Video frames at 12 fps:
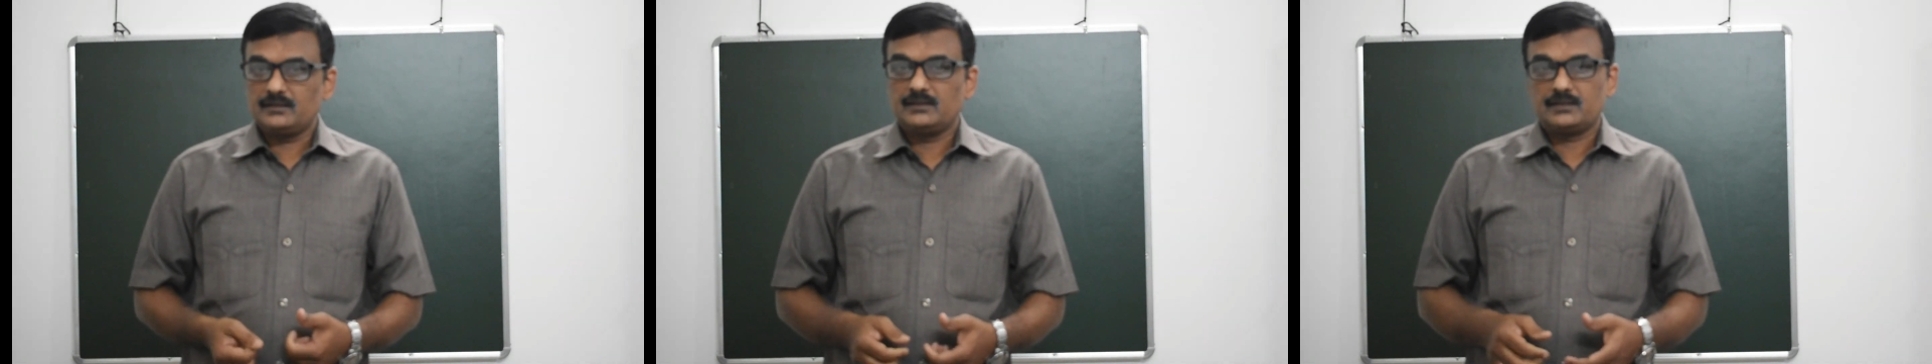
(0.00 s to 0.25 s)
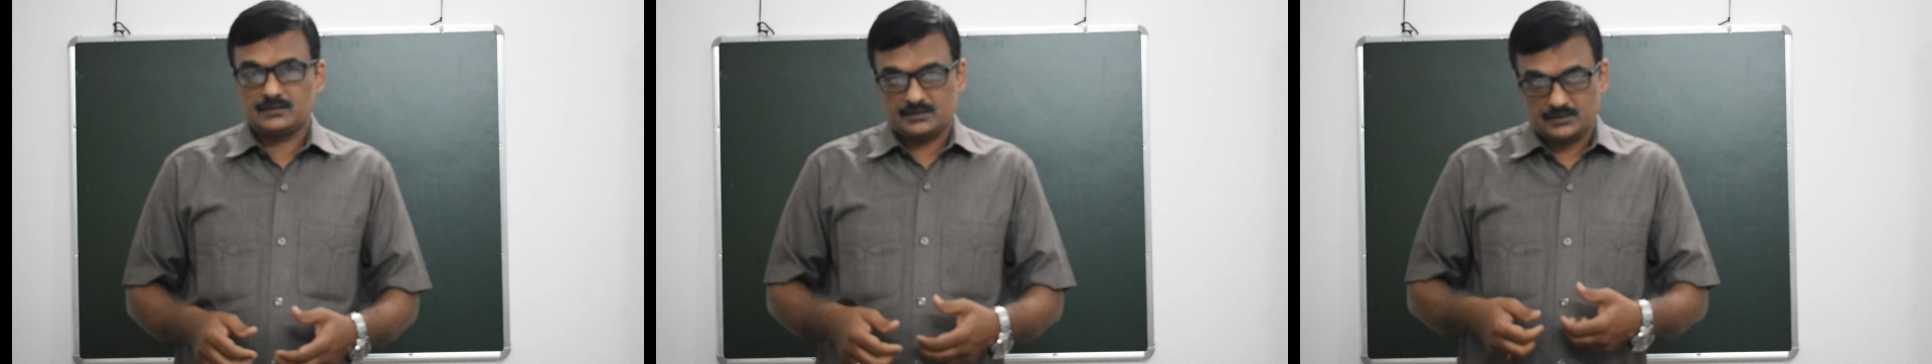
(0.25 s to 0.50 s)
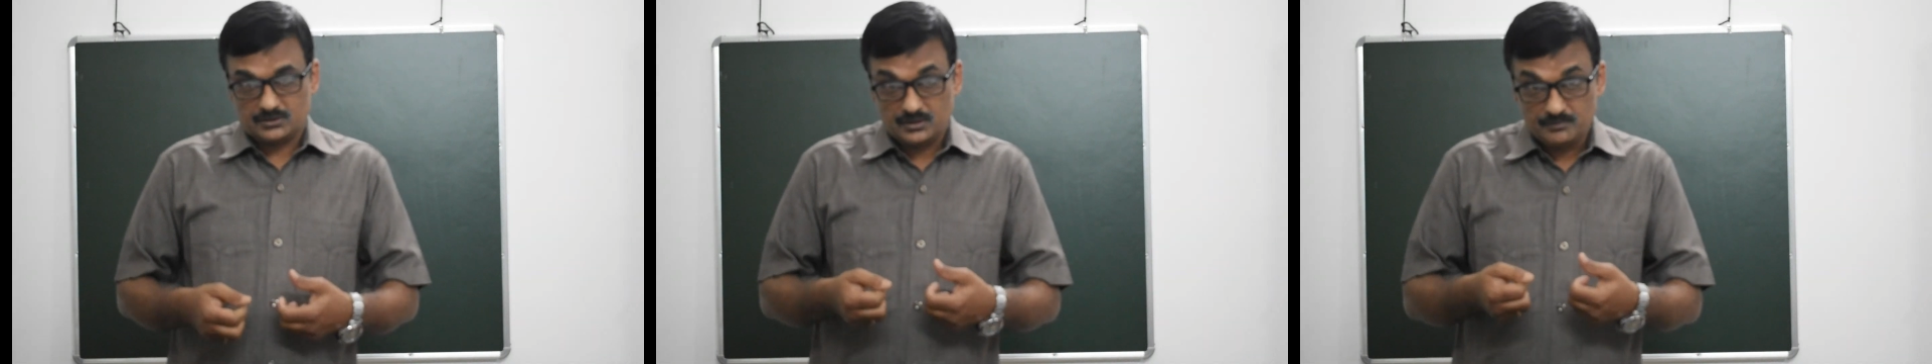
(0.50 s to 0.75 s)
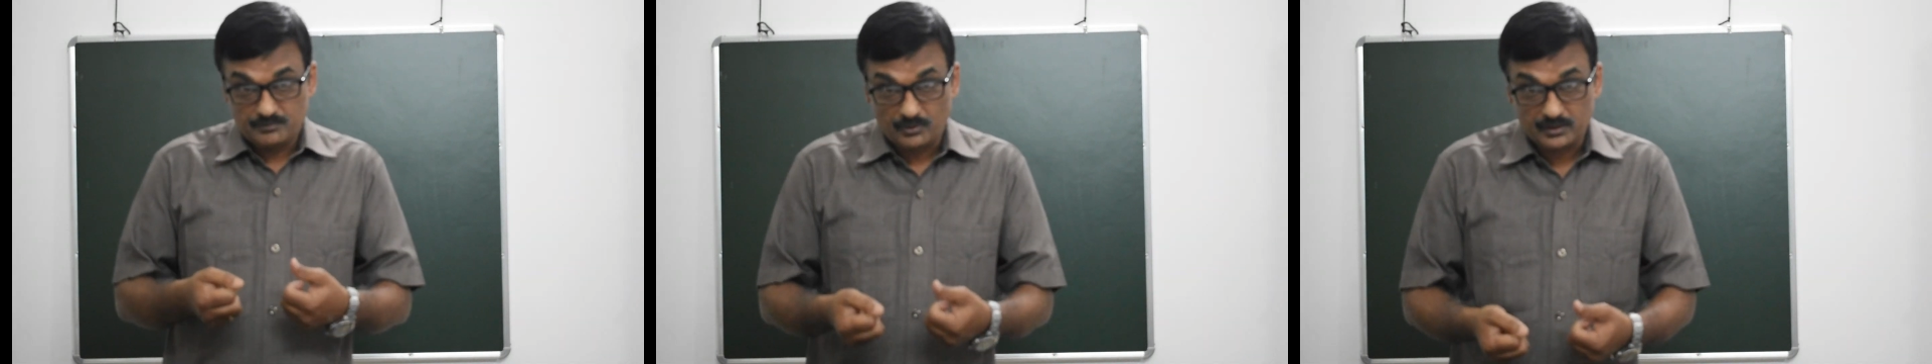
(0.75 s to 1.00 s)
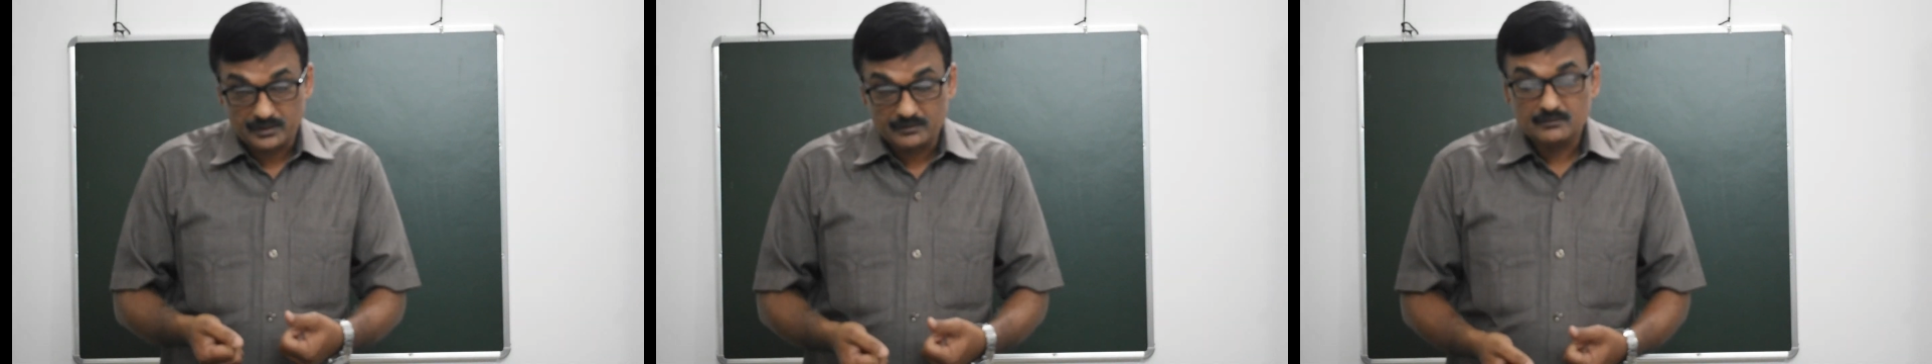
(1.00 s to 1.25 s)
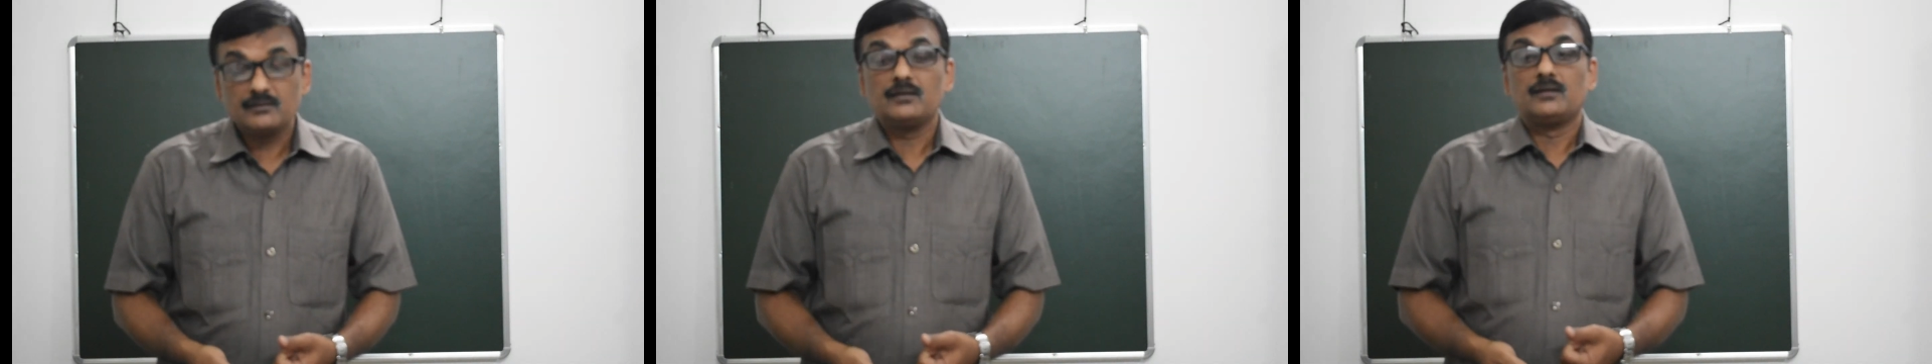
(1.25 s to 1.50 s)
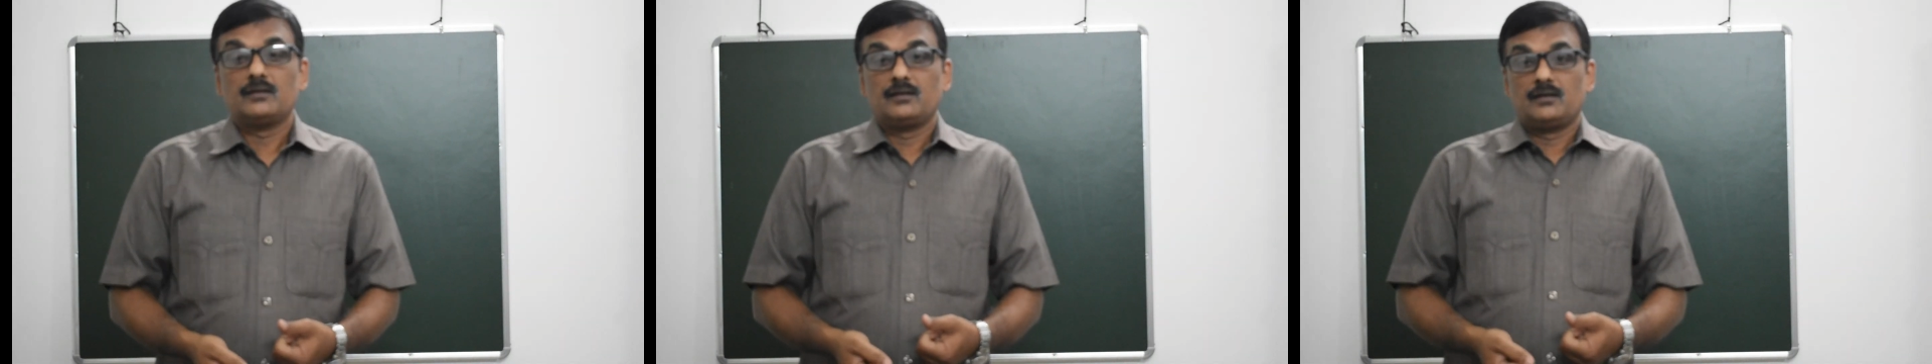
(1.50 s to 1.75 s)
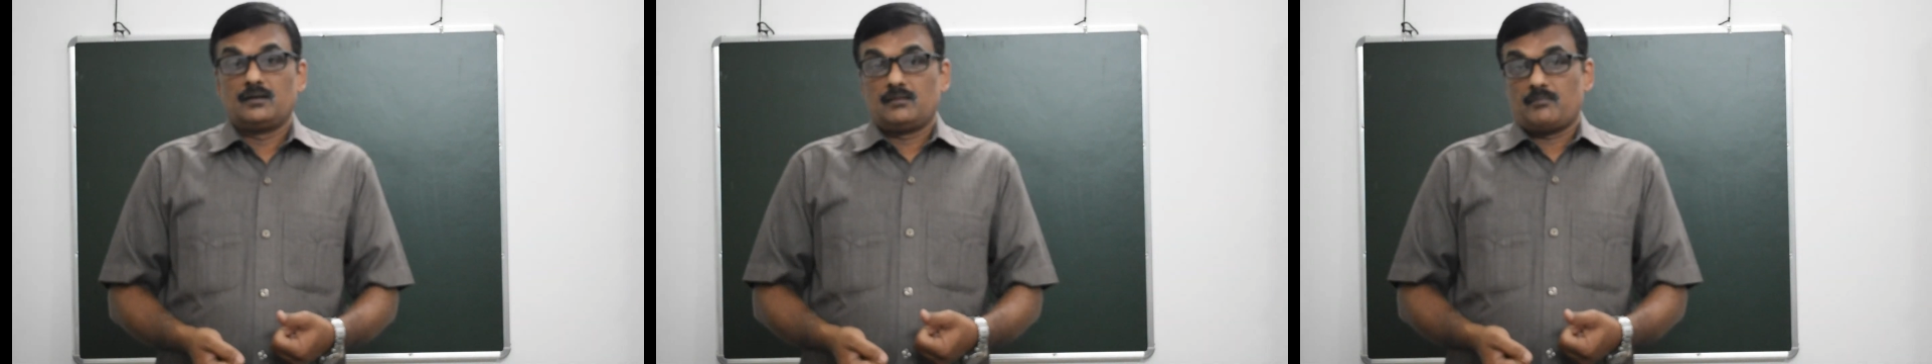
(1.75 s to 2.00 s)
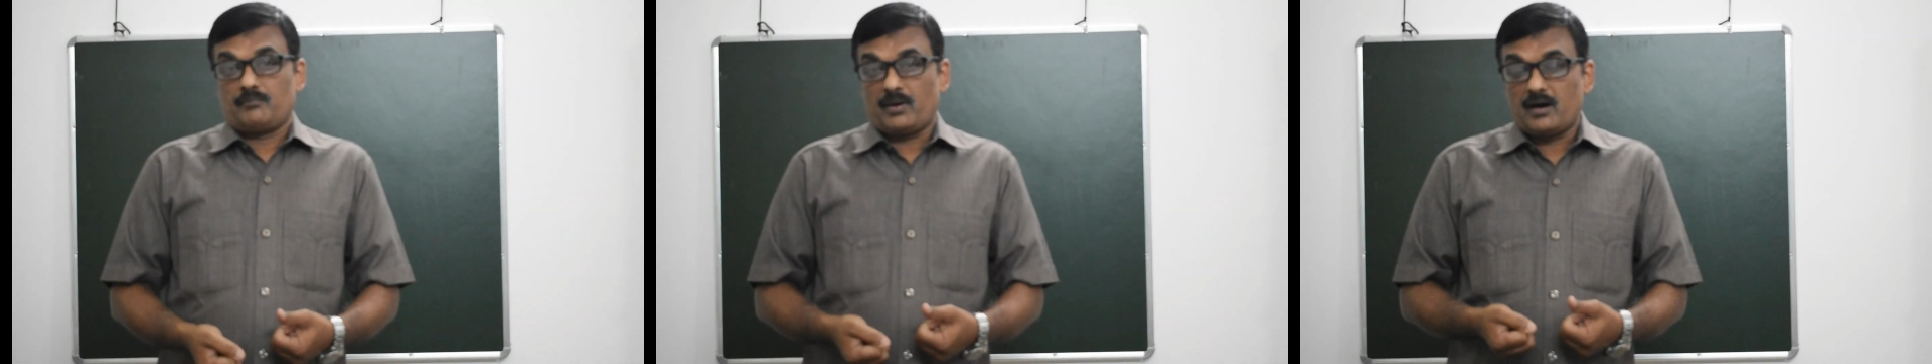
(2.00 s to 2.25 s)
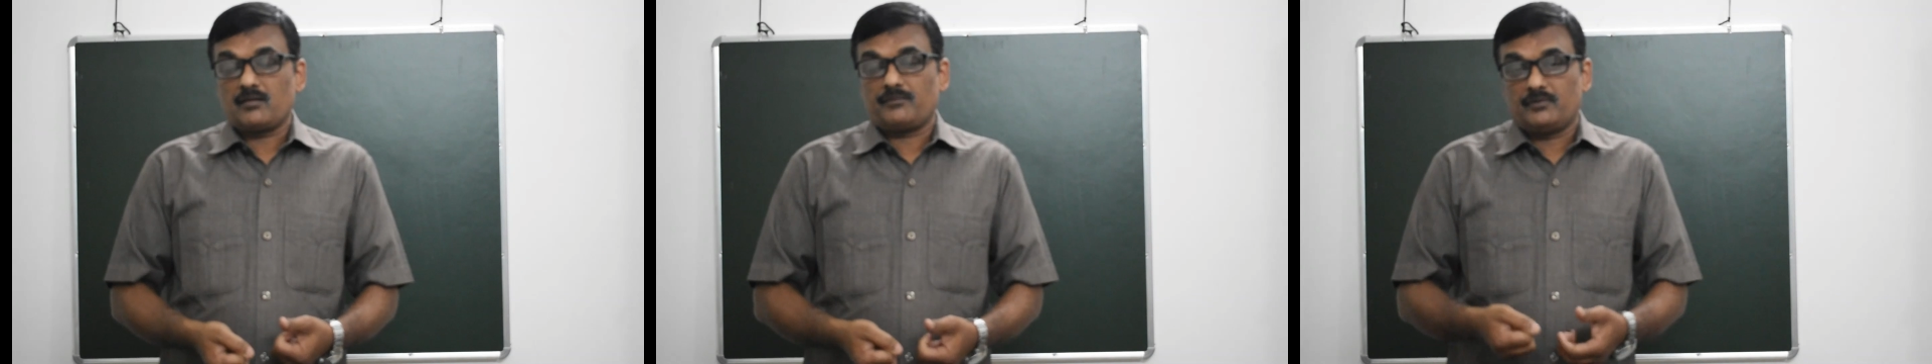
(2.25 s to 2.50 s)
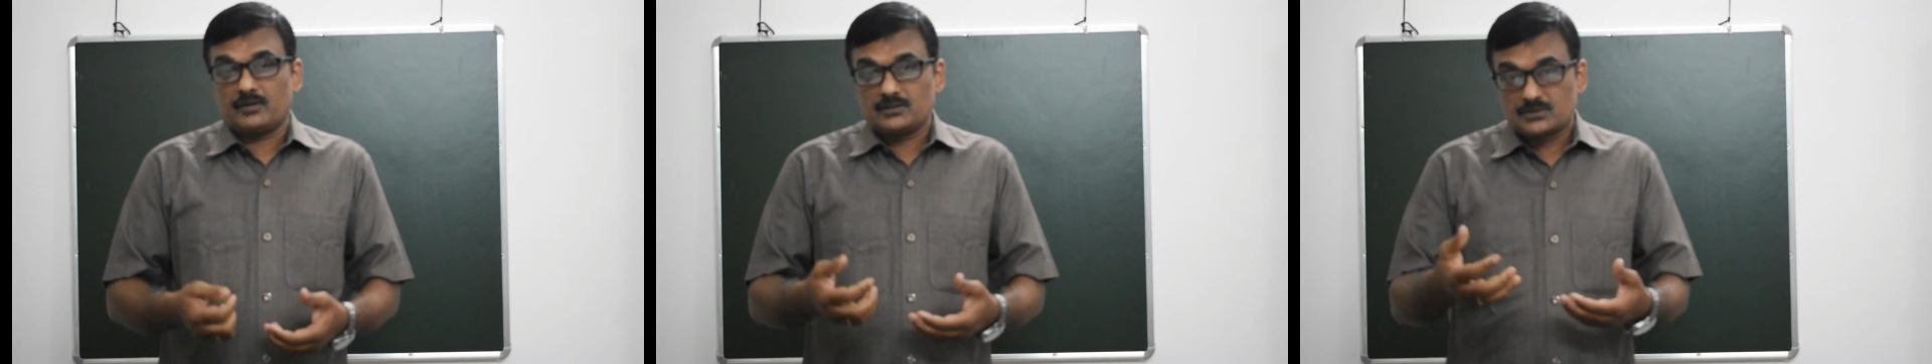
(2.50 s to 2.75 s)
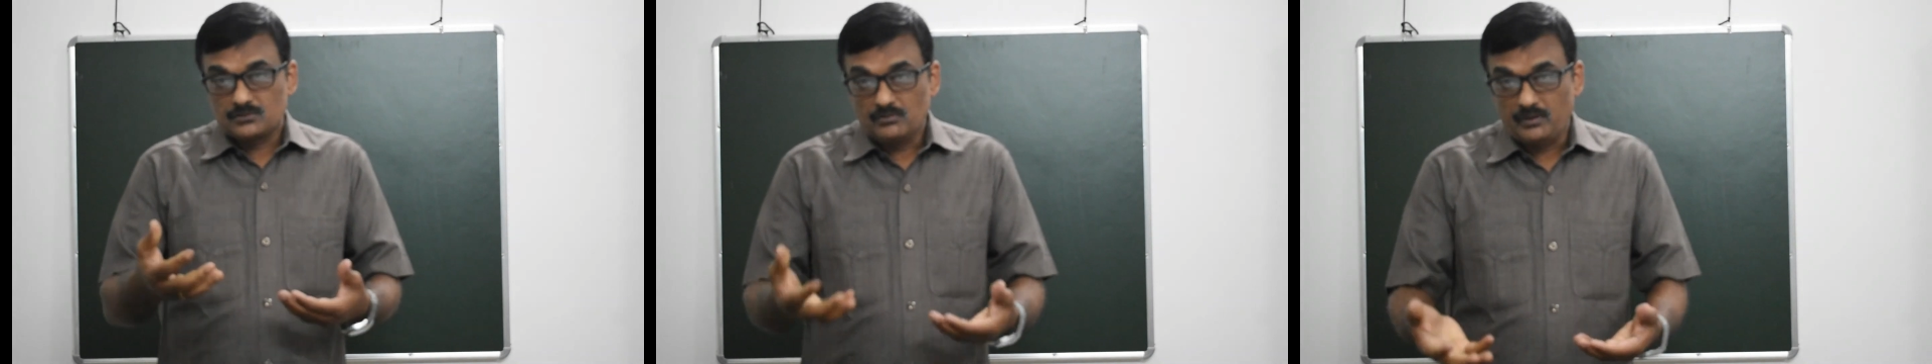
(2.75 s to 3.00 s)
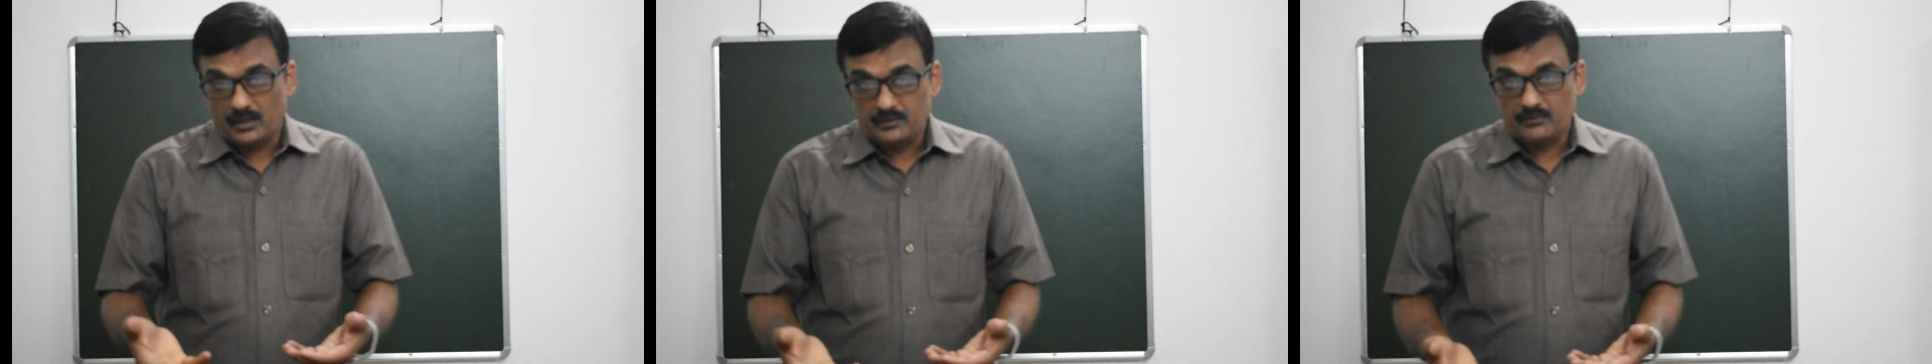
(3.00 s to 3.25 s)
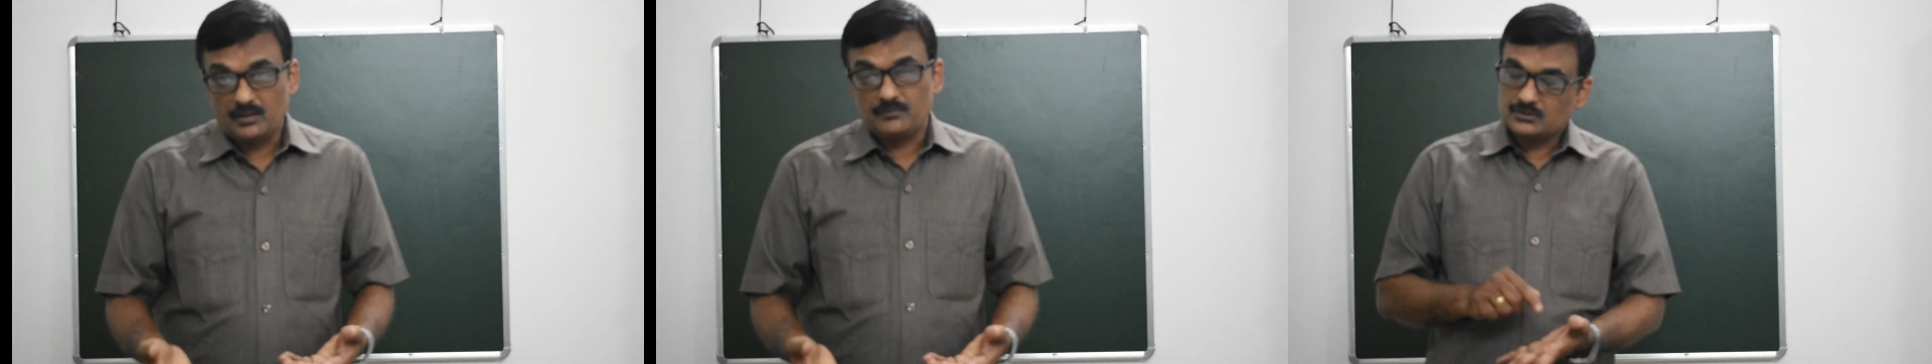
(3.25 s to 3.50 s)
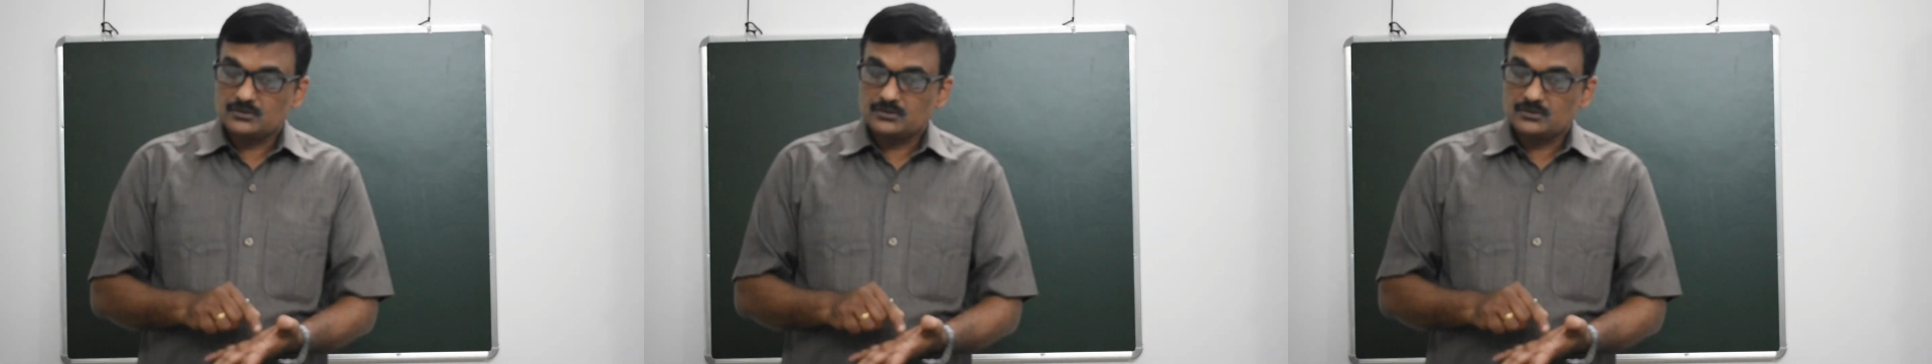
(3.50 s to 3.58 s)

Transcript: it is such an important part of our school curriculum.